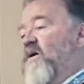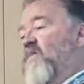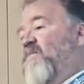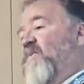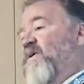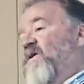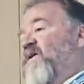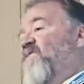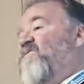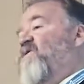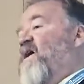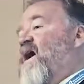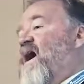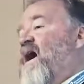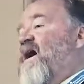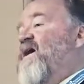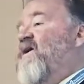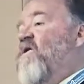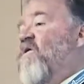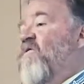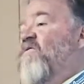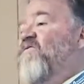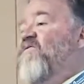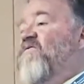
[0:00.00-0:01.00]
But if I
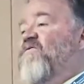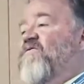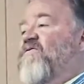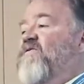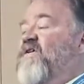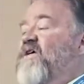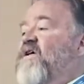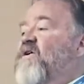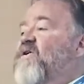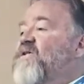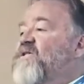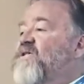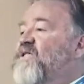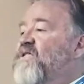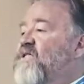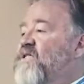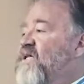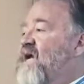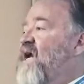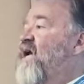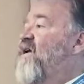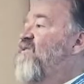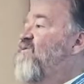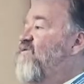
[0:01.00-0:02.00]
don't feel
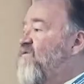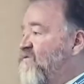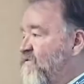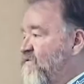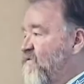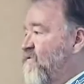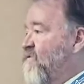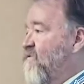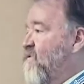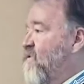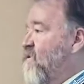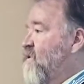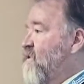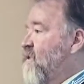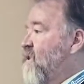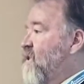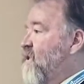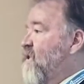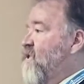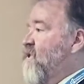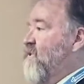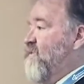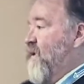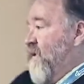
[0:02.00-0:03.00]
safe
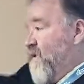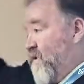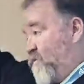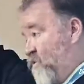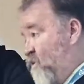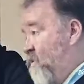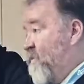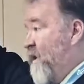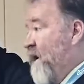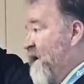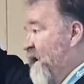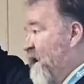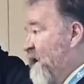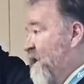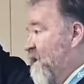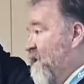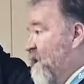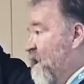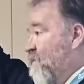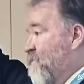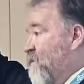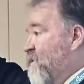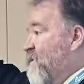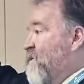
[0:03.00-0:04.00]
to be able to put my hand
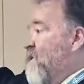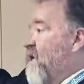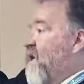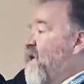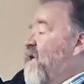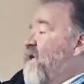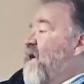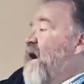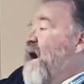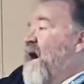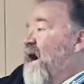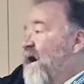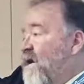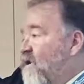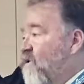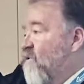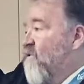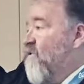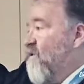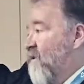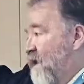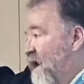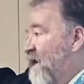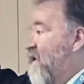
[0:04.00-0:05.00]
up and say, I
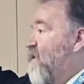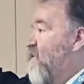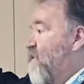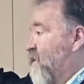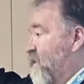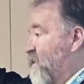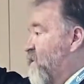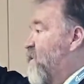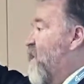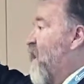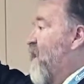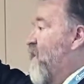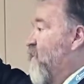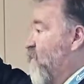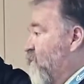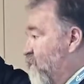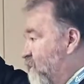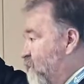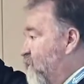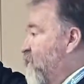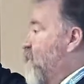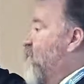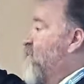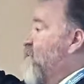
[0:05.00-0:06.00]
don't like this, I don't
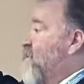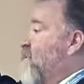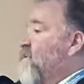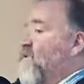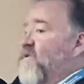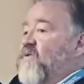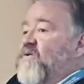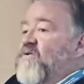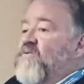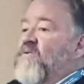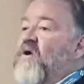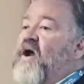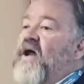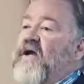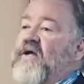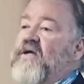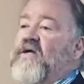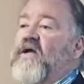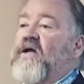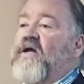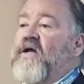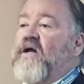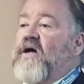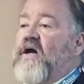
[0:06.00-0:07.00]
think this is right,
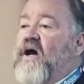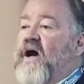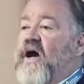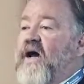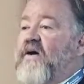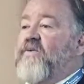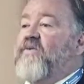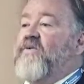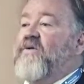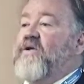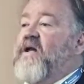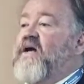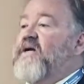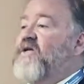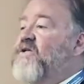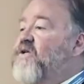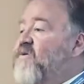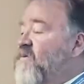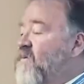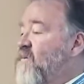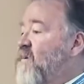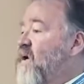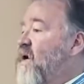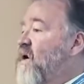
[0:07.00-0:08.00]
I would like
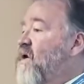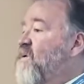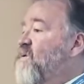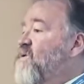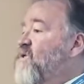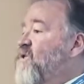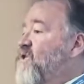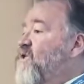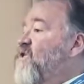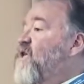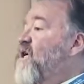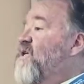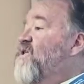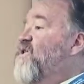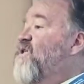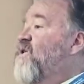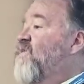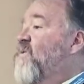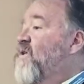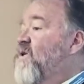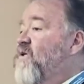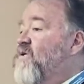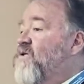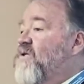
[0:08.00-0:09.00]
to suggest that
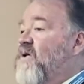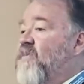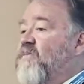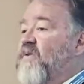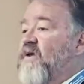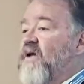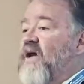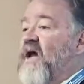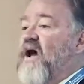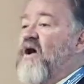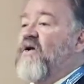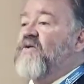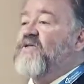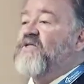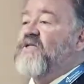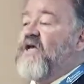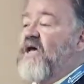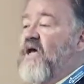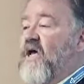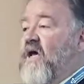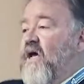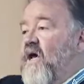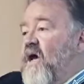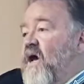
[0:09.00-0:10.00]
we do something else,
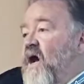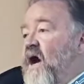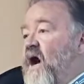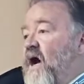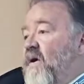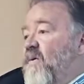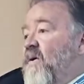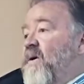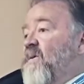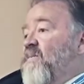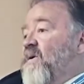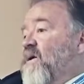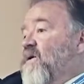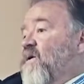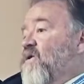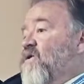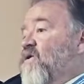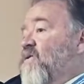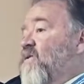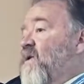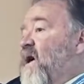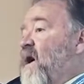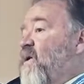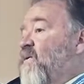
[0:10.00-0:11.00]
I want to be able
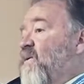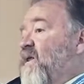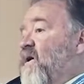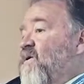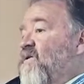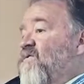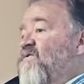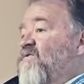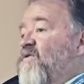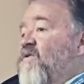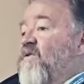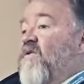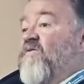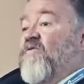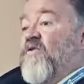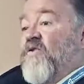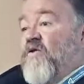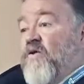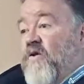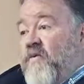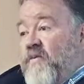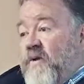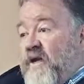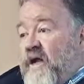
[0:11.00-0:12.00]
to do that without a fear of
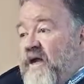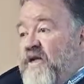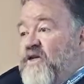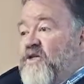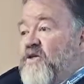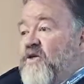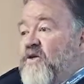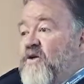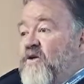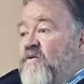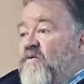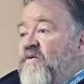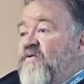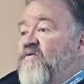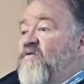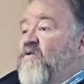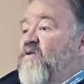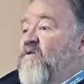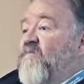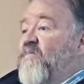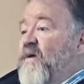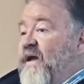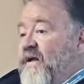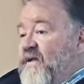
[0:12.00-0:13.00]
recrimination or a
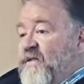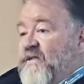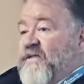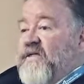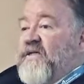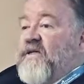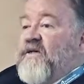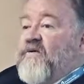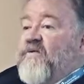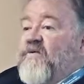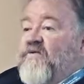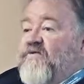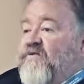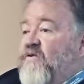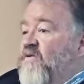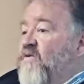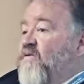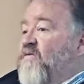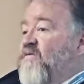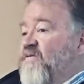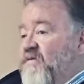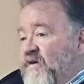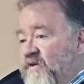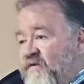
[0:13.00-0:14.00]
fear of penalty or a
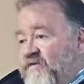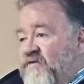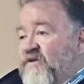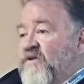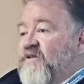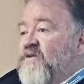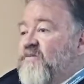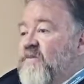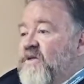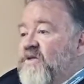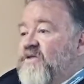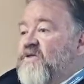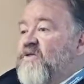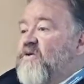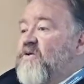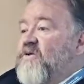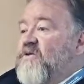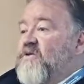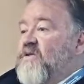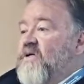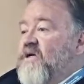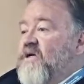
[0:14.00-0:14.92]
fear of dismissal.